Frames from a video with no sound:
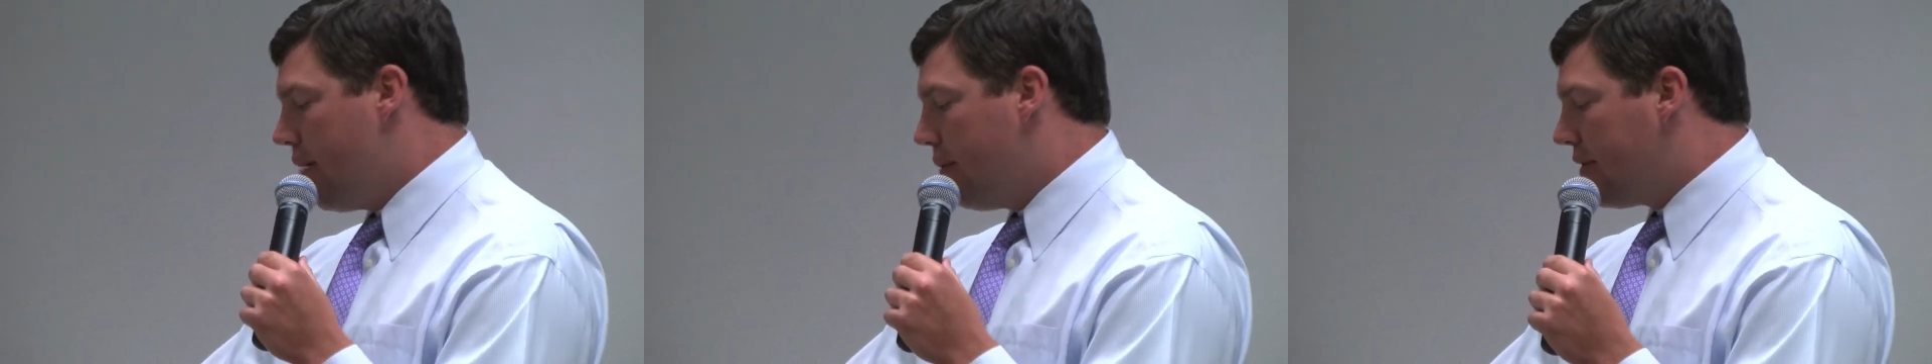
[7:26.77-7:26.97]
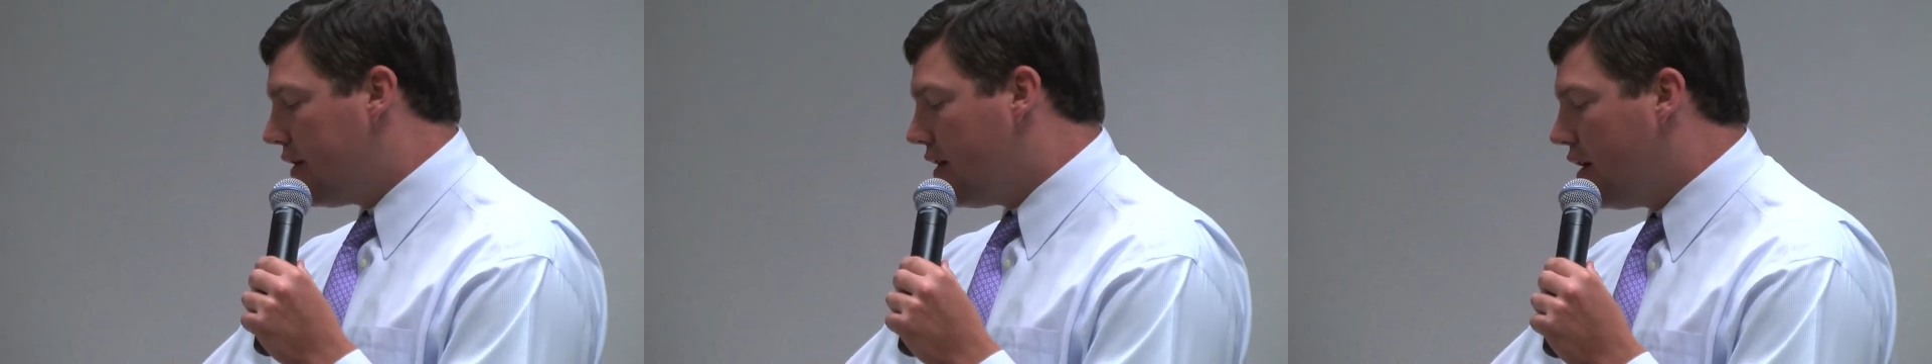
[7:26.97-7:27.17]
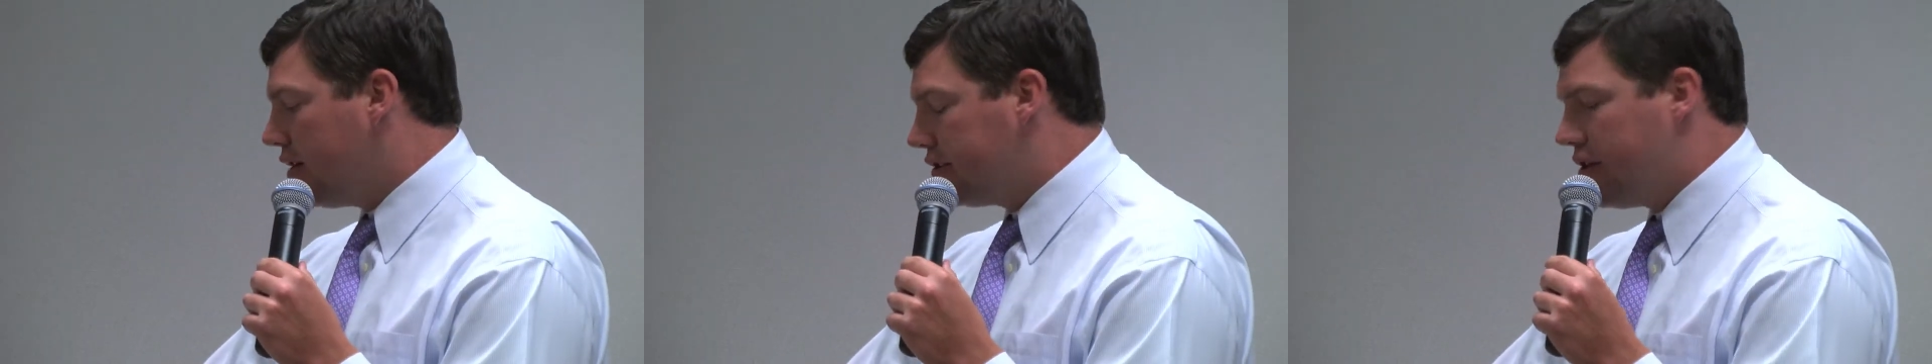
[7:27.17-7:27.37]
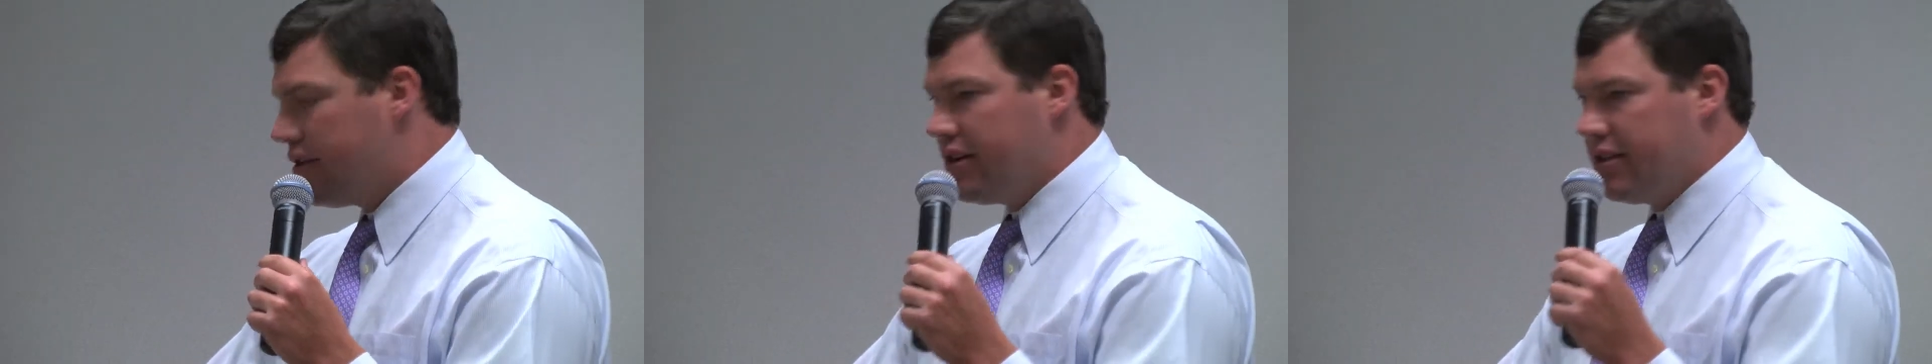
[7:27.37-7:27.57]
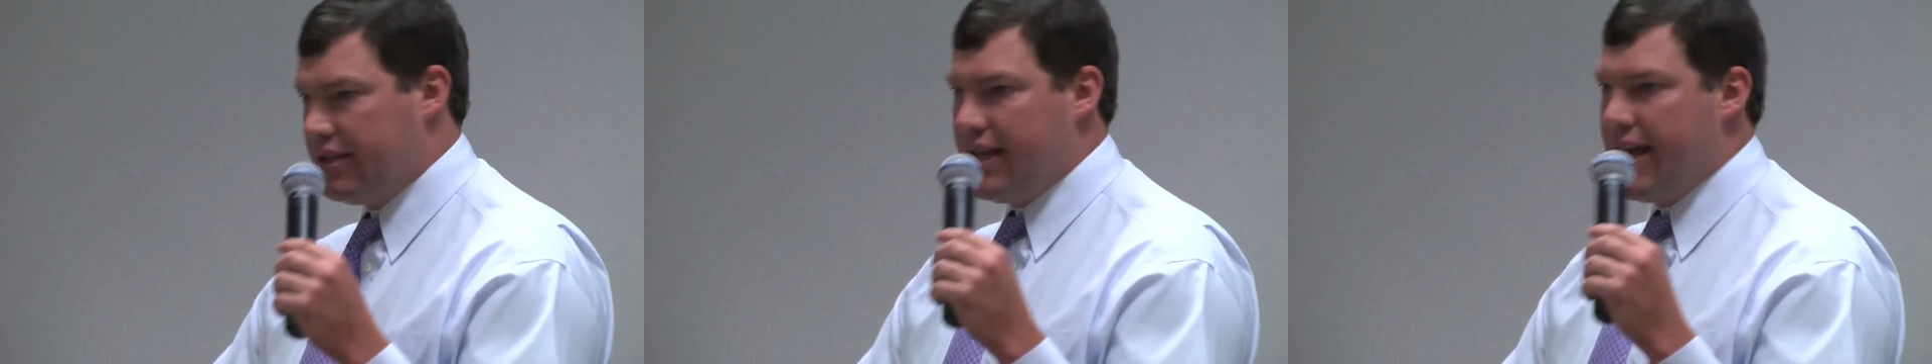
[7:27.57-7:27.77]
but then also
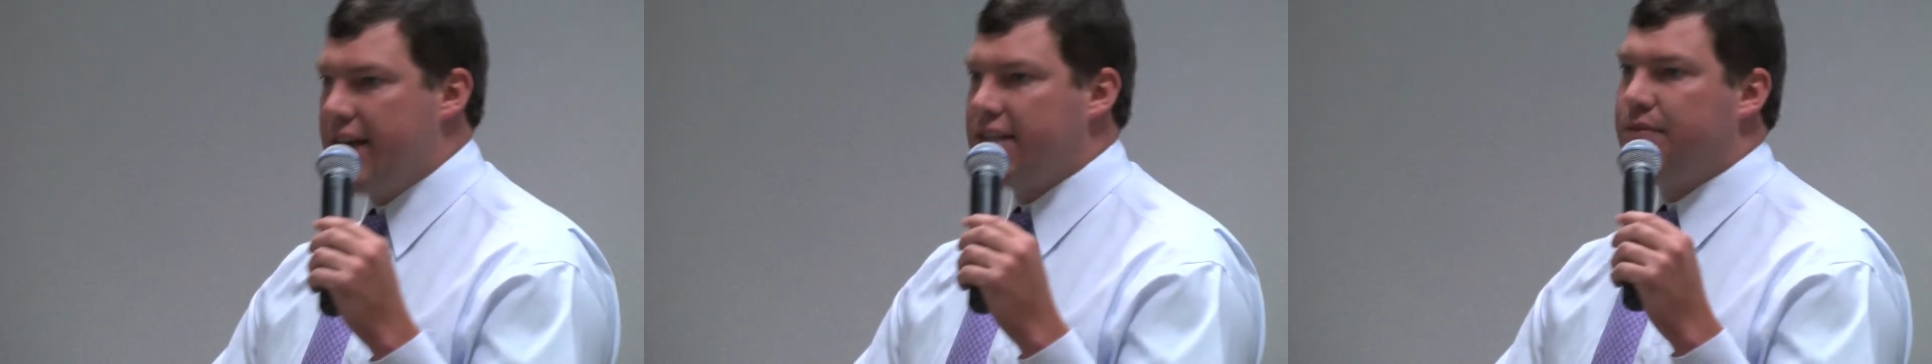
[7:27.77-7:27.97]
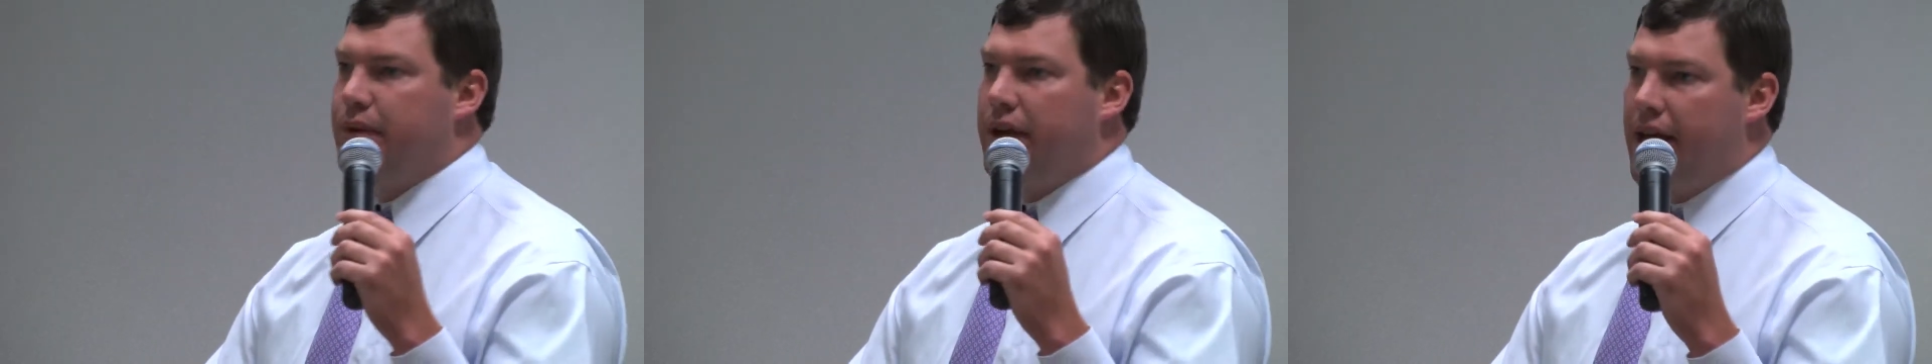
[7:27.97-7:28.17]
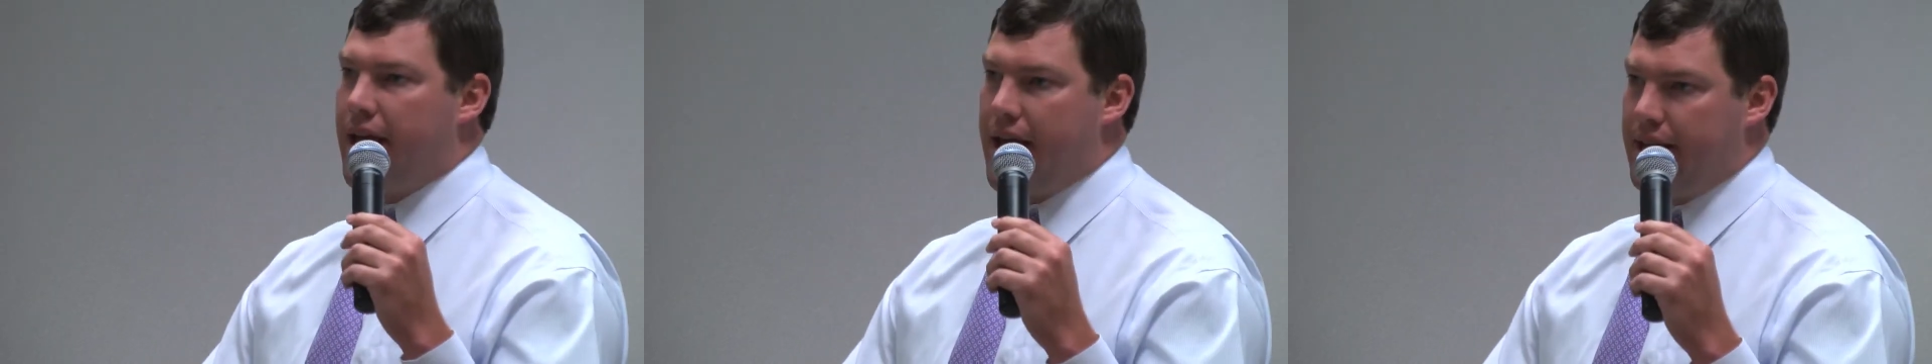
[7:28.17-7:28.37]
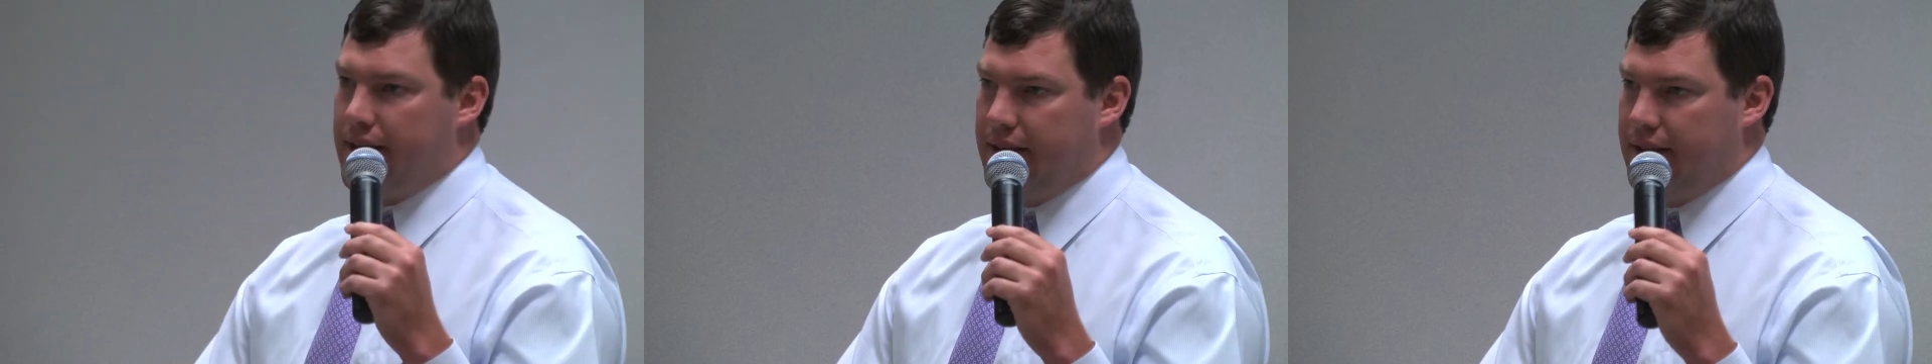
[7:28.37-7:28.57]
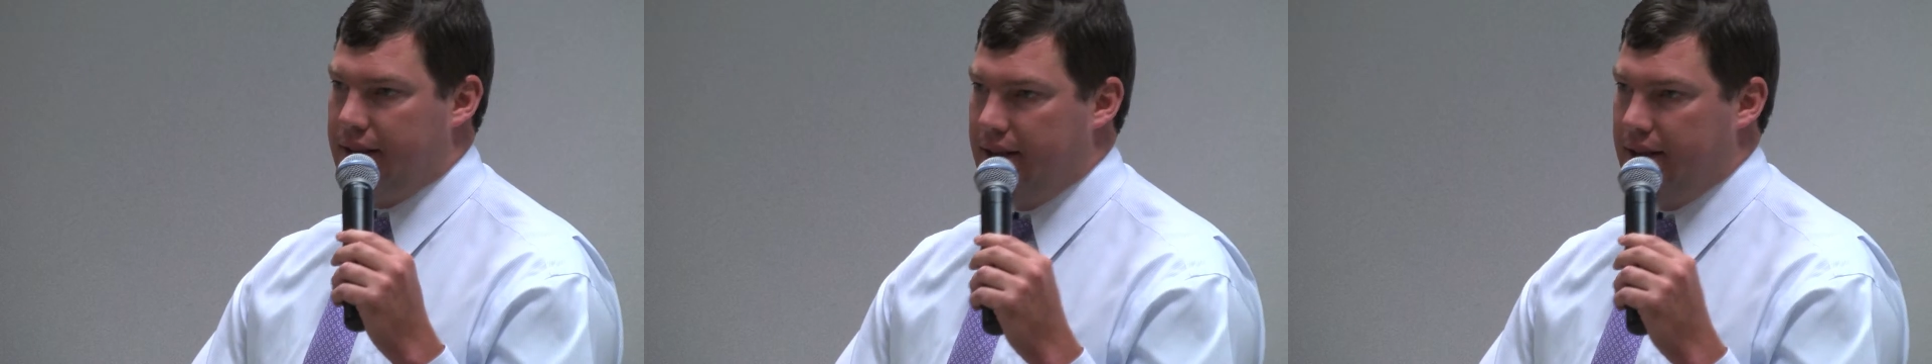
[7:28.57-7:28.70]
there's the SBA.